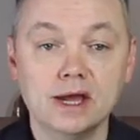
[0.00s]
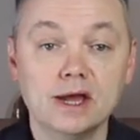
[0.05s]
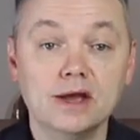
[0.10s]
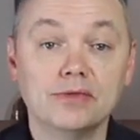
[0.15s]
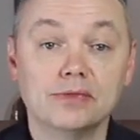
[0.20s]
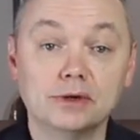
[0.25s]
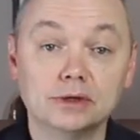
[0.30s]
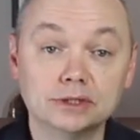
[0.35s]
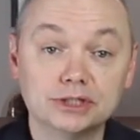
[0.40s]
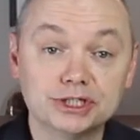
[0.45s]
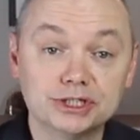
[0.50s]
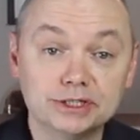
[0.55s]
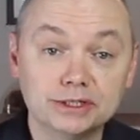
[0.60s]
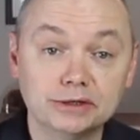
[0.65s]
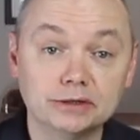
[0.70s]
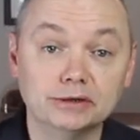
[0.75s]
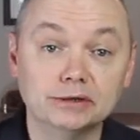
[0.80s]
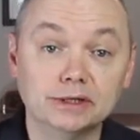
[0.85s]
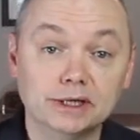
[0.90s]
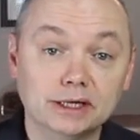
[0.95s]
There is
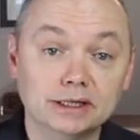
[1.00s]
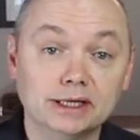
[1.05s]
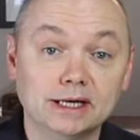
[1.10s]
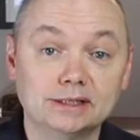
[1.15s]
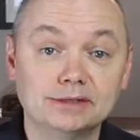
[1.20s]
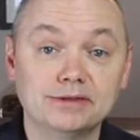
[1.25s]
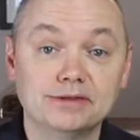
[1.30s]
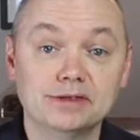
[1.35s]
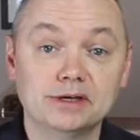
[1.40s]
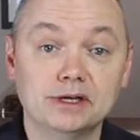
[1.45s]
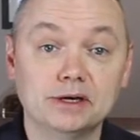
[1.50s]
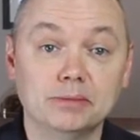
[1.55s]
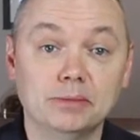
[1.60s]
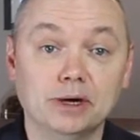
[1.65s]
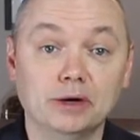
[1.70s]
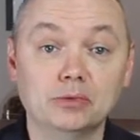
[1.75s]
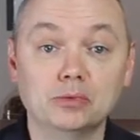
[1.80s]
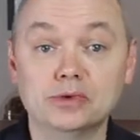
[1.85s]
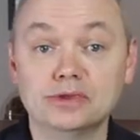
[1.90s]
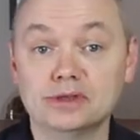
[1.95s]
still a lot to think
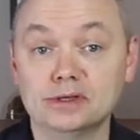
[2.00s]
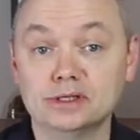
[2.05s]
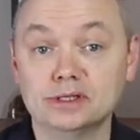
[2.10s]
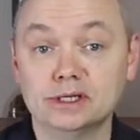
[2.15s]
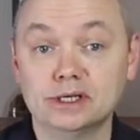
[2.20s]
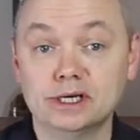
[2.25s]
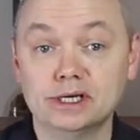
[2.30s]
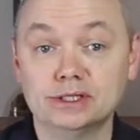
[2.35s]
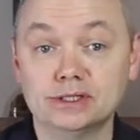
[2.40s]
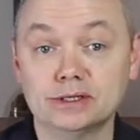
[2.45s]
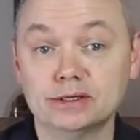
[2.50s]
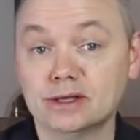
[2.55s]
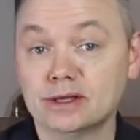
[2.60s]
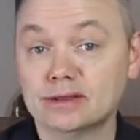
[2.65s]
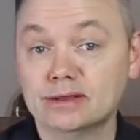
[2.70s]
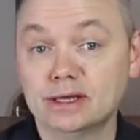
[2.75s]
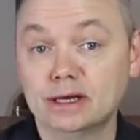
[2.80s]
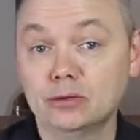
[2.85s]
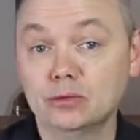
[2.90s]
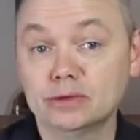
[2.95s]
about with intonation
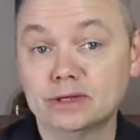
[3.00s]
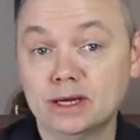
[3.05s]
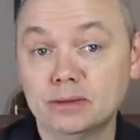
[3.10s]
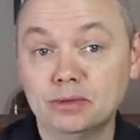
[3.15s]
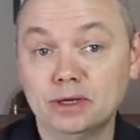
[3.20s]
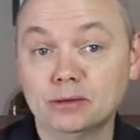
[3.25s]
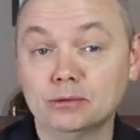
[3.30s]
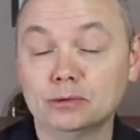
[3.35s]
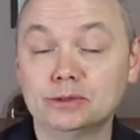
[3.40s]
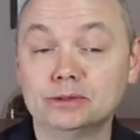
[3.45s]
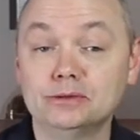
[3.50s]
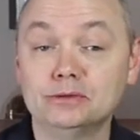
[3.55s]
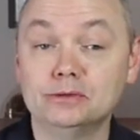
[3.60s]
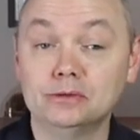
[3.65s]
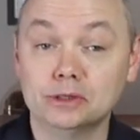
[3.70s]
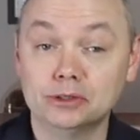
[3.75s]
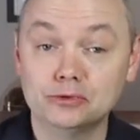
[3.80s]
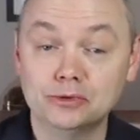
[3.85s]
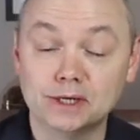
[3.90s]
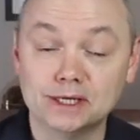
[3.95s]
that I will not be able to
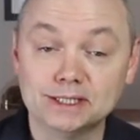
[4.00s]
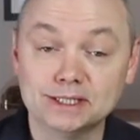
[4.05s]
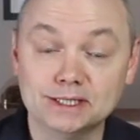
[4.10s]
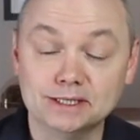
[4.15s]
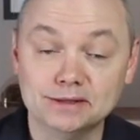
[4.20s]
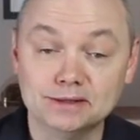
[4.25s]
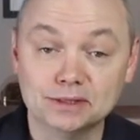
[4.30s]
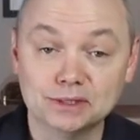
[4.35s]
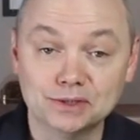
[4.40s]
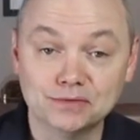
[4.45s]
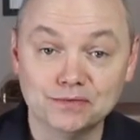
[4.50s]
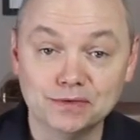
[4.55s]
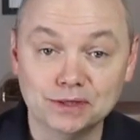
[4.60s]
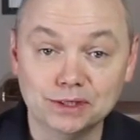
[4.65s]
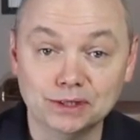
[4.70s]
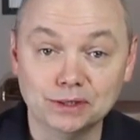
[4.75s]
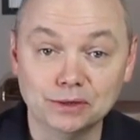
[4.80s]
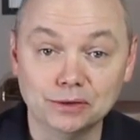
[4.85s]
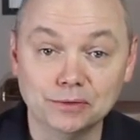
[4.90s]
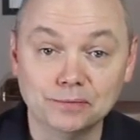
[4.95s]
address in this
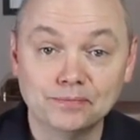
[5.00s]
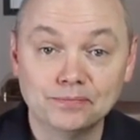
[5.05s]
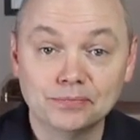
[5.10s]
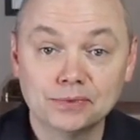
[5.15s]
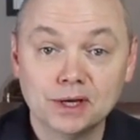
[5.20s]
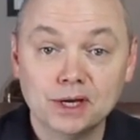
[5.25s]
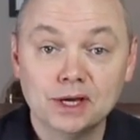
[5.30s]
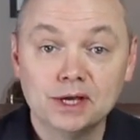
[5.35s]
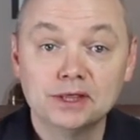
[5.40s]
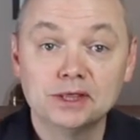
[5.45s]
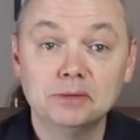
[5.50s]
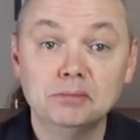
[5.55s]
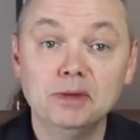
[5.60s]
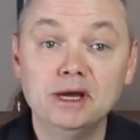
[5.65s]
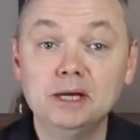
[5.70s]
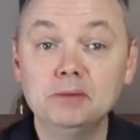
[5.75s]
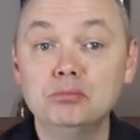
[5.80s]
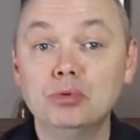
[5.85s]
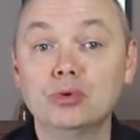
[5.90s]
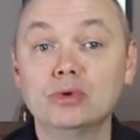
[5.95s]
video. The
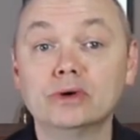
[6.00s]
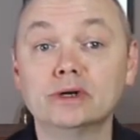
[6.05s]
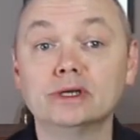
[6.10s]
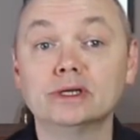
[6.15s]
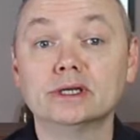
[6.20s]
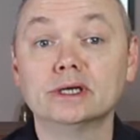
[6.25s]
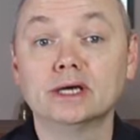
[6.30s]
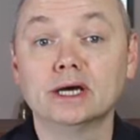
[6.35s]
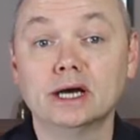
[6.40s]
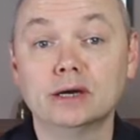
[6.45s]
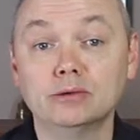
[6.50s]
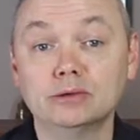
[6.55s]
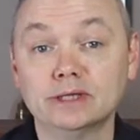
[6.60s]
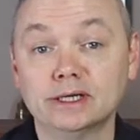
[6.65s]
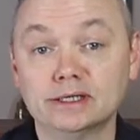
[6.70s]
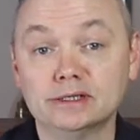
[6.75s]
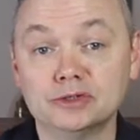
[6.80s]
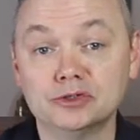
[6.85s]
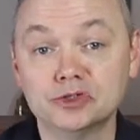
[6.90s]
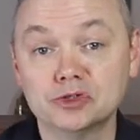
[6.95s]
main point I would
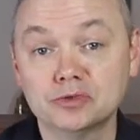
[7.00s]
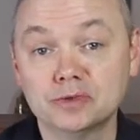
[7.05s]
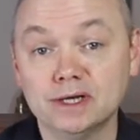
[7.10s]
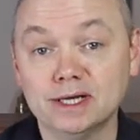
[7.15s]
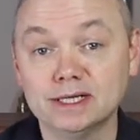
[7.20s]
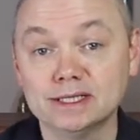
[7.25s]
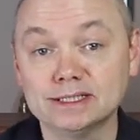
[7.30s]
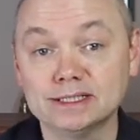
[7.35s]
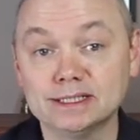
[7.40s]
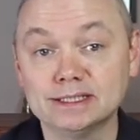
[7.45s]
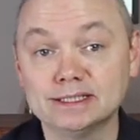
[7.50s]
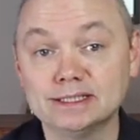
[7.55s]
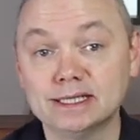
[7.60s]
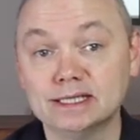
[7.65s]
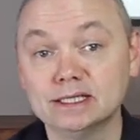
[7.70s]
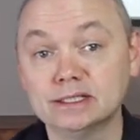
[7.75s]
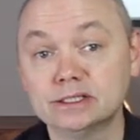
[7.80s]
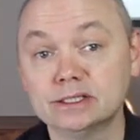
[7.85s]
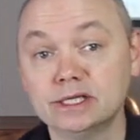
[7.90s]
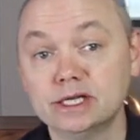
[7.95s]
like to stress is that
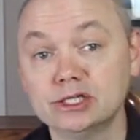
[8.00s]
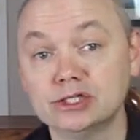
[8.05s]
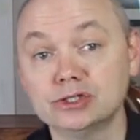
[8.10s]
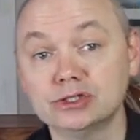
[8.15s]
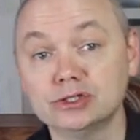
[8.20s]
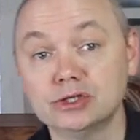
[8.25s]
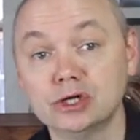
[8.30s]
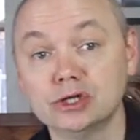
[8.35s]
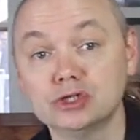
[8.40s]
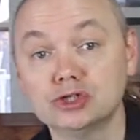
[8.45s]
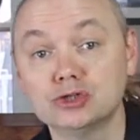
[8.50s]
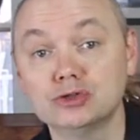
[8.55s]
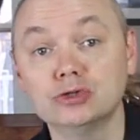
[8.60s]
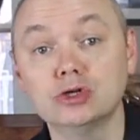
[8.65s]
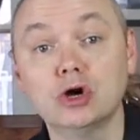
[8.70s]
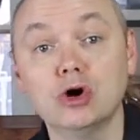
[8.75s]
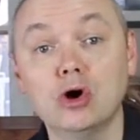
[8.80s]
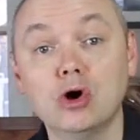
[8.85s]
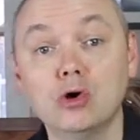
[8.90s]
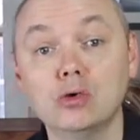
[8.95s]
intonation should
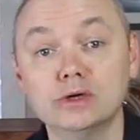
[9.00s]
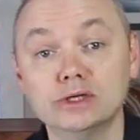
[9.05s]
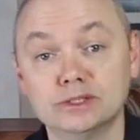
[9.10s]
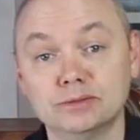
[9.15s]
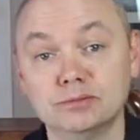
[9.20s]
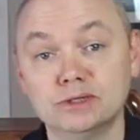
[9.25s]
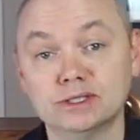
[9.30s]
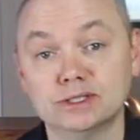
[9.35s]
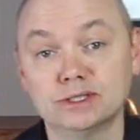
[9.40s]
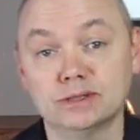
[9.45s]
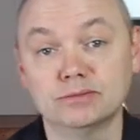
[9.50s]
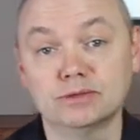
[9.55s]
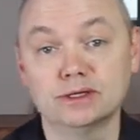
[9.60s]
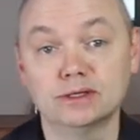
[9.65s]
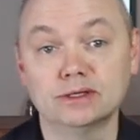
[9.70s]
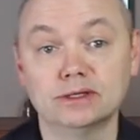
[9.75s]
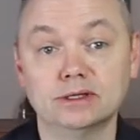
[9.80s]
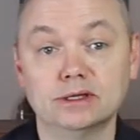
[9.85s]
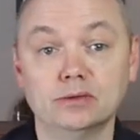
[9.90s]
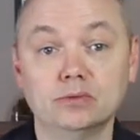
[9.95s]
always be
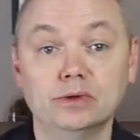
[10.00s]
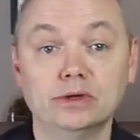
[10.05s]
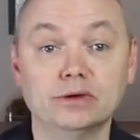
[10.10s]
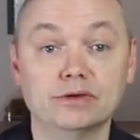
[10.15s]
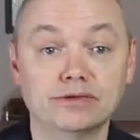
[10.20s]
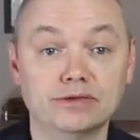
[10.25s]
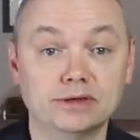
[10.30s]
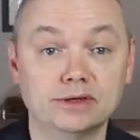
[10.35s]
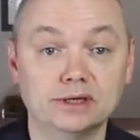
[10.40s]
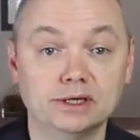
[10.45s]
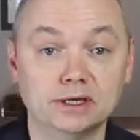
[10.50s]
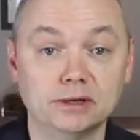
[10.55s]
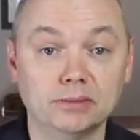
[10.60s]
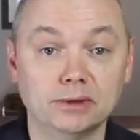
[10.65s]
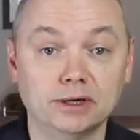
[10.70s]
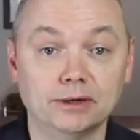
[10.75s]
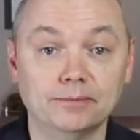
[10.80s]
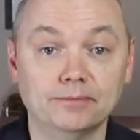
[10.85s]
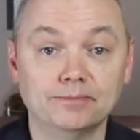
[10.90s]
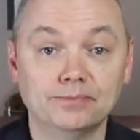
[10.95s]
something that we are thinking
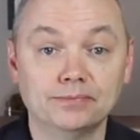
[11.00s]
about.